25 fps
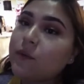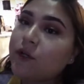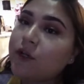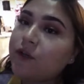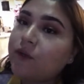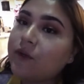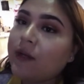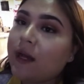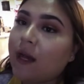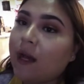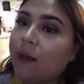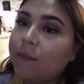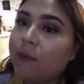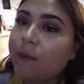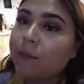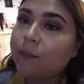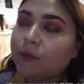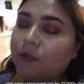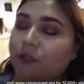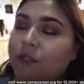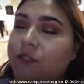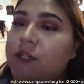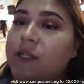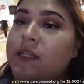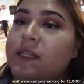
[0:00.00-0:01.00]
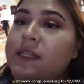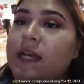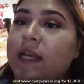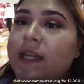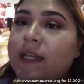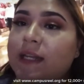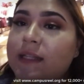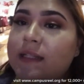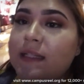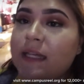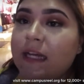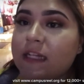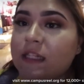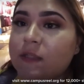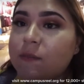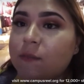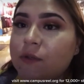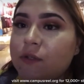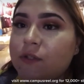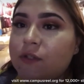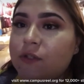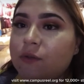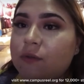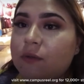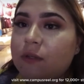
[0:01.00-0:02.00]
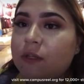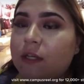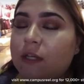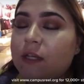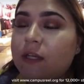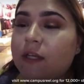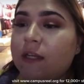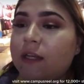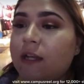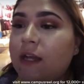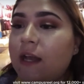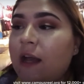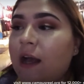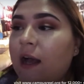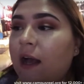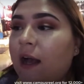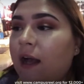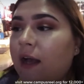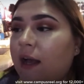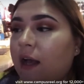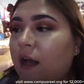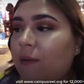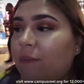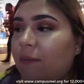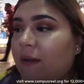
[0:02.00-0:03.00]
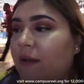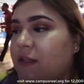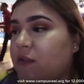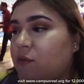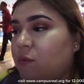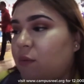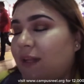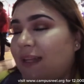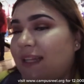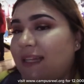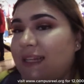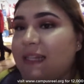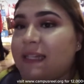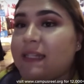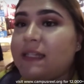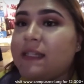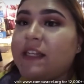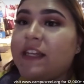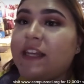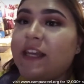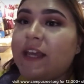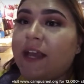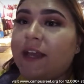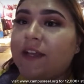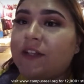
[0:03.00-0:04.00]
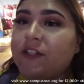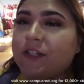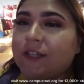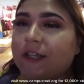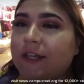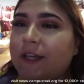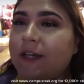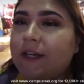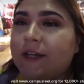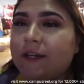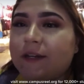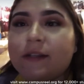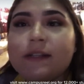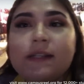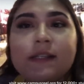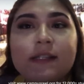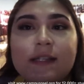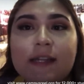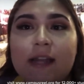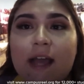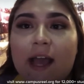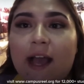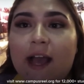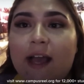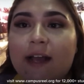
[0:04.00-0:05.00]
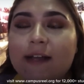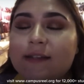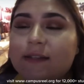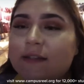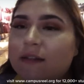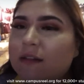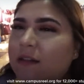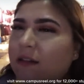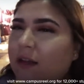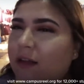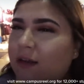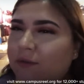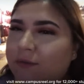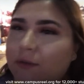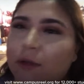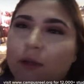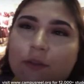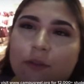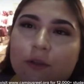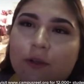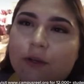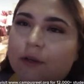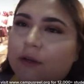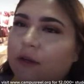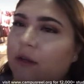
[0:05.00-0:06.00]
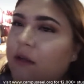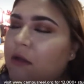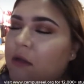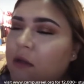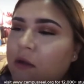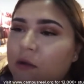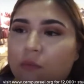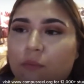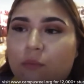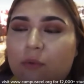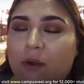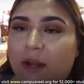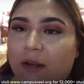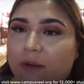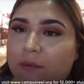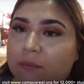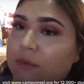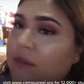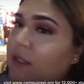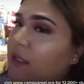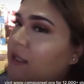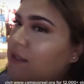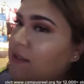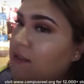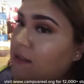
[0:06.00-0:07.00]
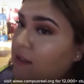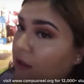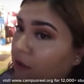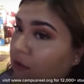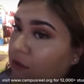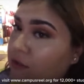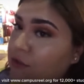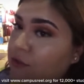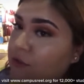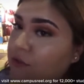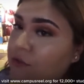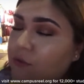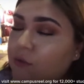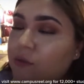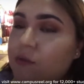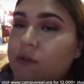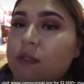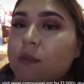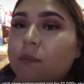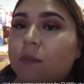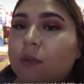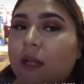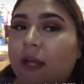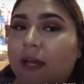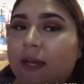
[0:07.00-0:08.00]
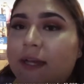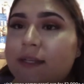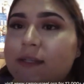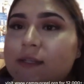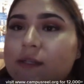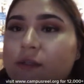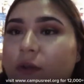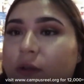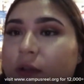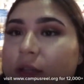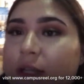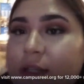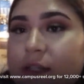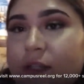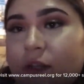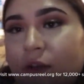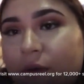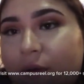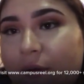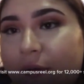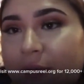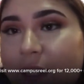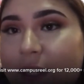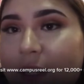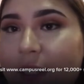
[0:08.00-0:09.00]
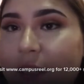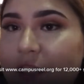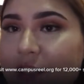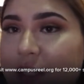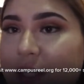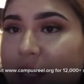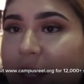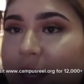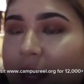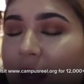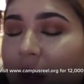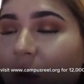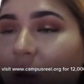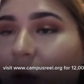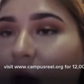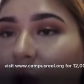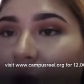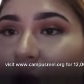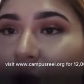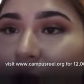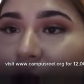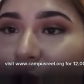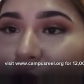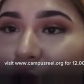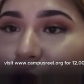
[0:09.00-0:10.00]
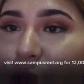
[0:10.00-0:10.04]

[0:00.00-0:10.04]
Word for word: where you come and purchase any textbooks you need, um, as well as D H gear, snacks, and a lot of other random things, also school supplies. So let's go in and check out all the